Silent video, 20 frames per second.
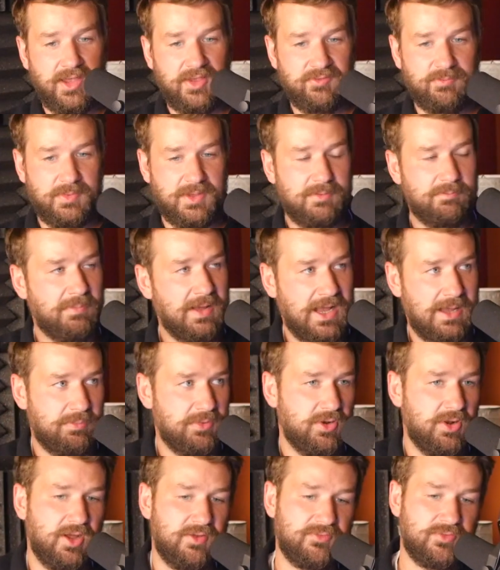has been
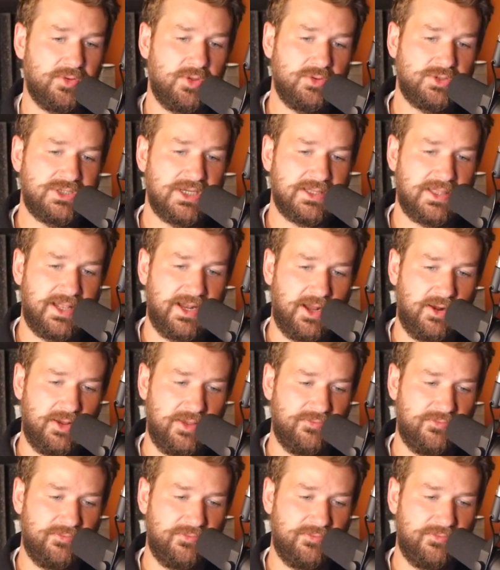popping off. So go check that out.